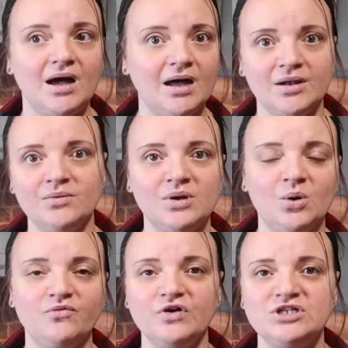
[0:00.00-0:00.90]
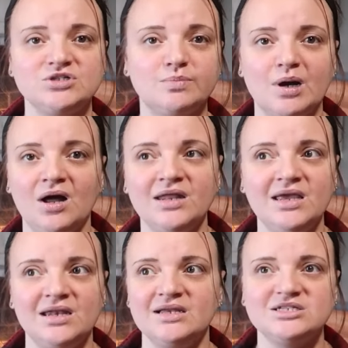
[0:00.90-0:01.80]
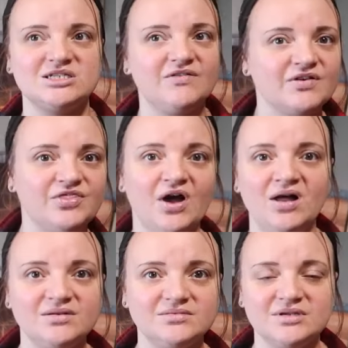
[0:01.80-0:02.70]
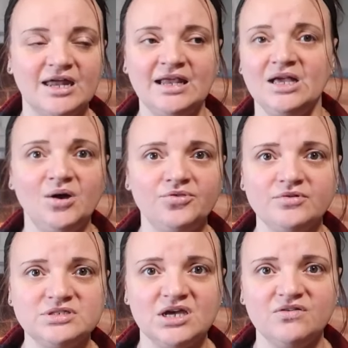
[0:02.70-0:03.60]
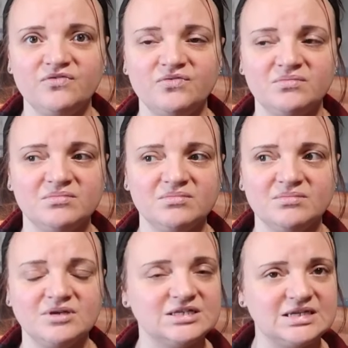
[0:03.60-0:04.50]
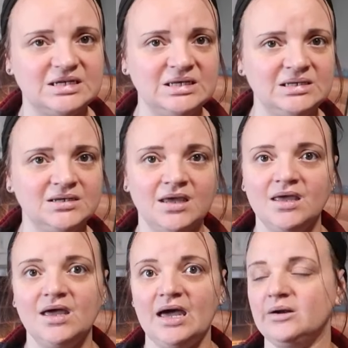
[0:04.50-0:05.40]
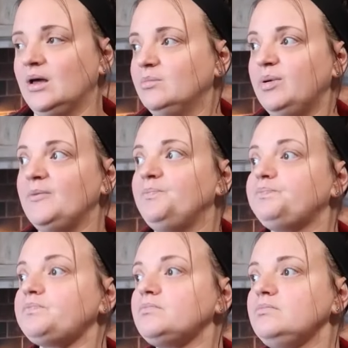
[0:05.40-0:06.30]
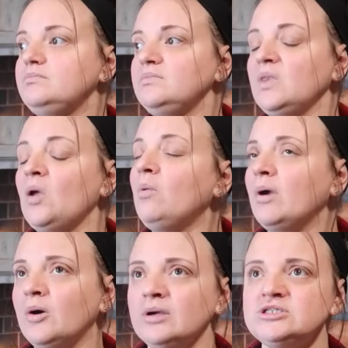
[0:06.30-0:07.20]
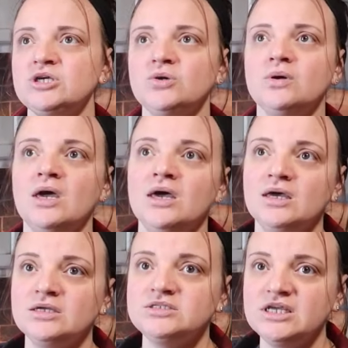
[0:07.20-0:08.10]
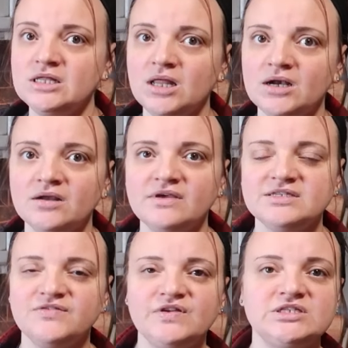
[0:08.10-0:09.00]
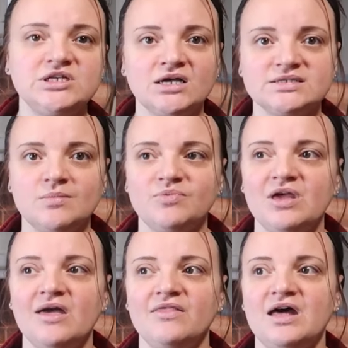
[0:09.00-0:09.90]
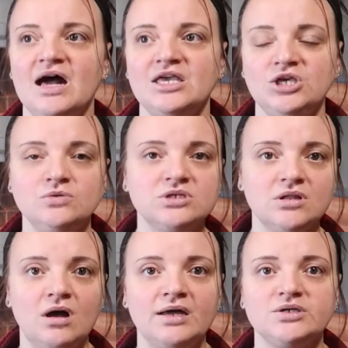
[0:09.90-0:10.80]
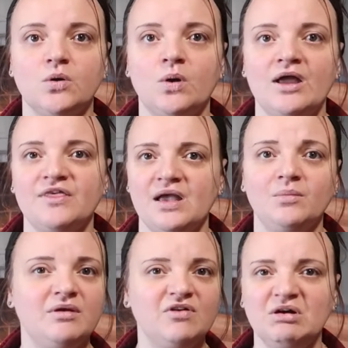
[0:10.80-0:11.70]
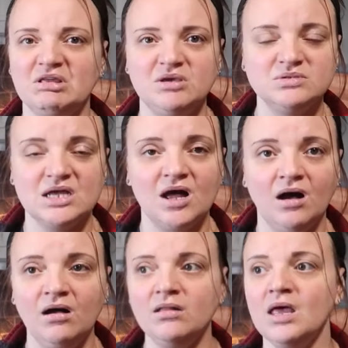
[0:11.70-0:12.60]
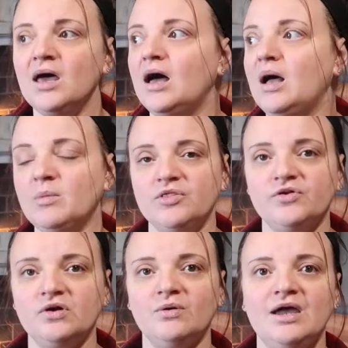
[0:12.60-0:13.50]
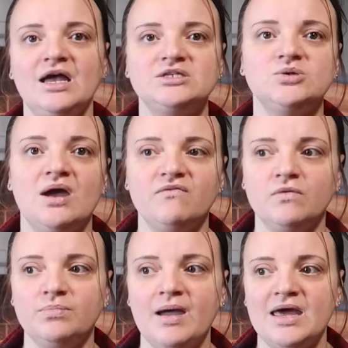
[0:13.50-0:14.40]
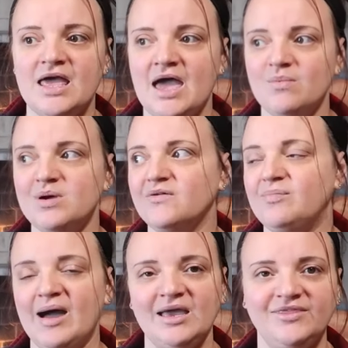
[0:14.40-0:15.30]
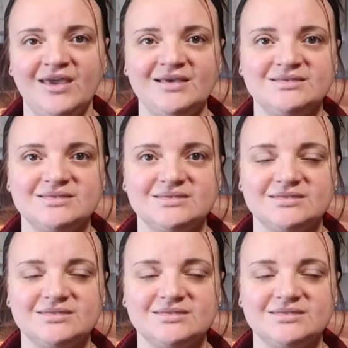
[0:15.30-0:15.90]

I don't know if we just brought it and I just never thought, I didn't go through stuff because I didn't. I don't know, but we're going to declutter this. If it's not something that, that I use a lot, or I think I'm even going to use at all, I'm going to throw it away. I do have a bad habit of buying things